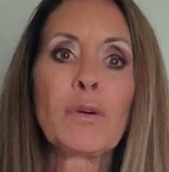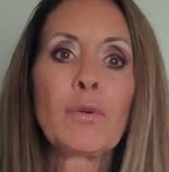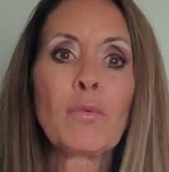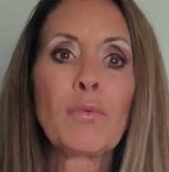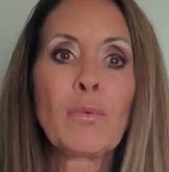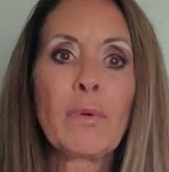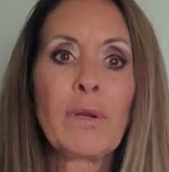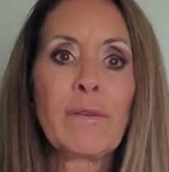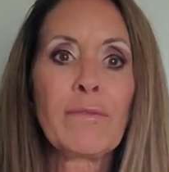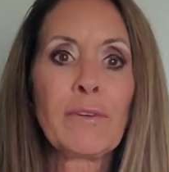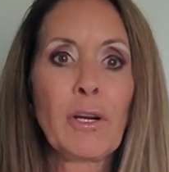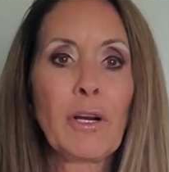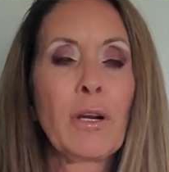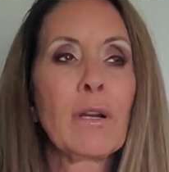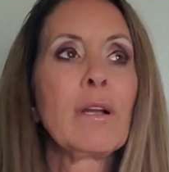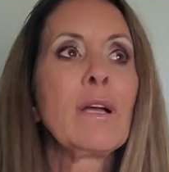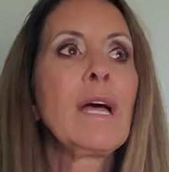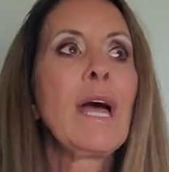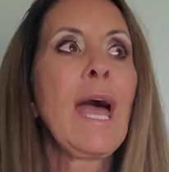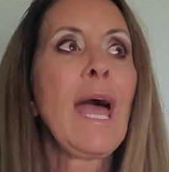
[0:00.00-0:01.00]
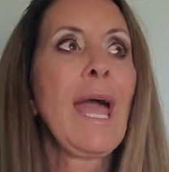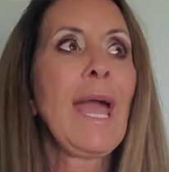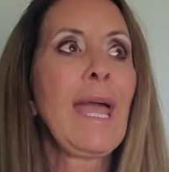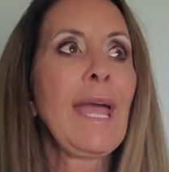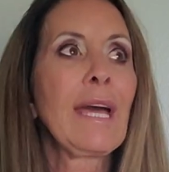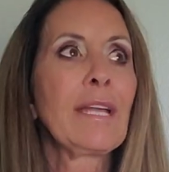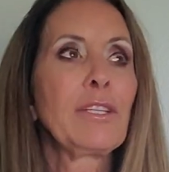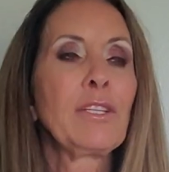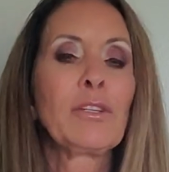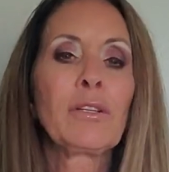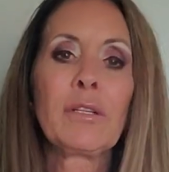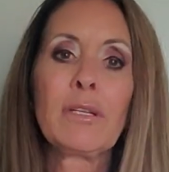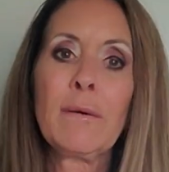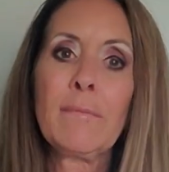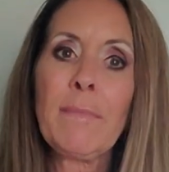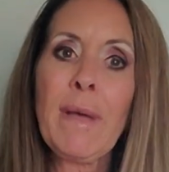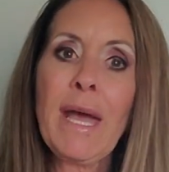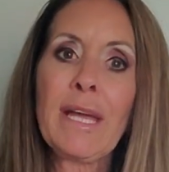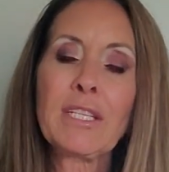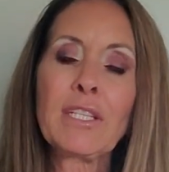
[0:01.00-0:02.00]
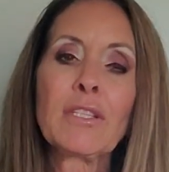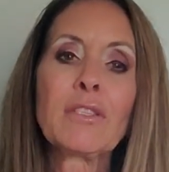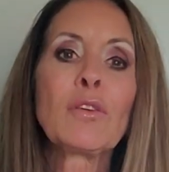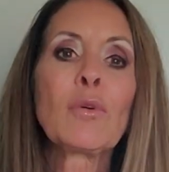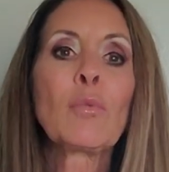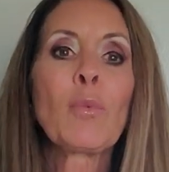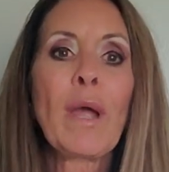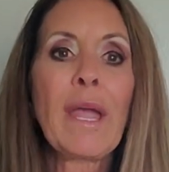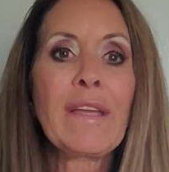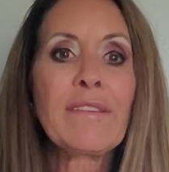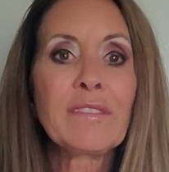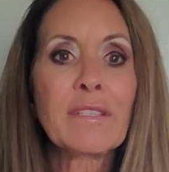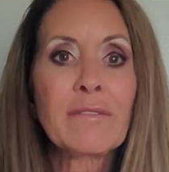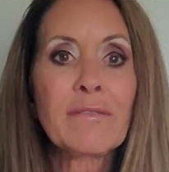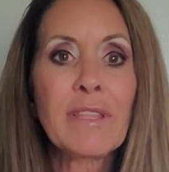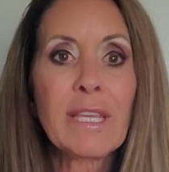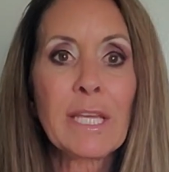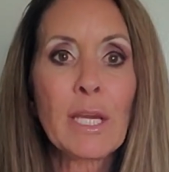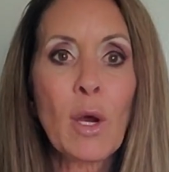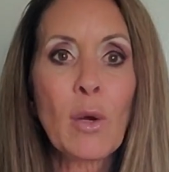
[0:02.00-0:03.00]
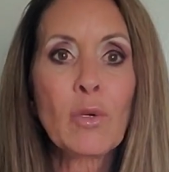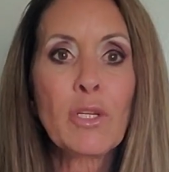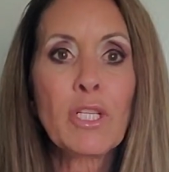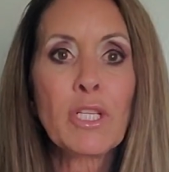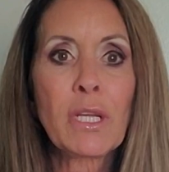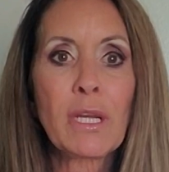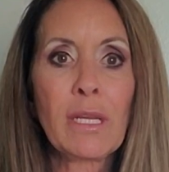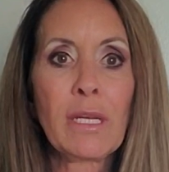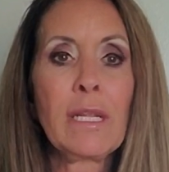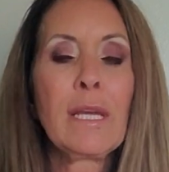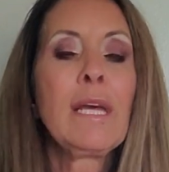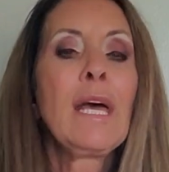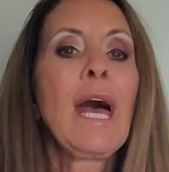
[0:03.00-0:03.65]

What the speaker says: river, and you can imagine the waves of the ocean,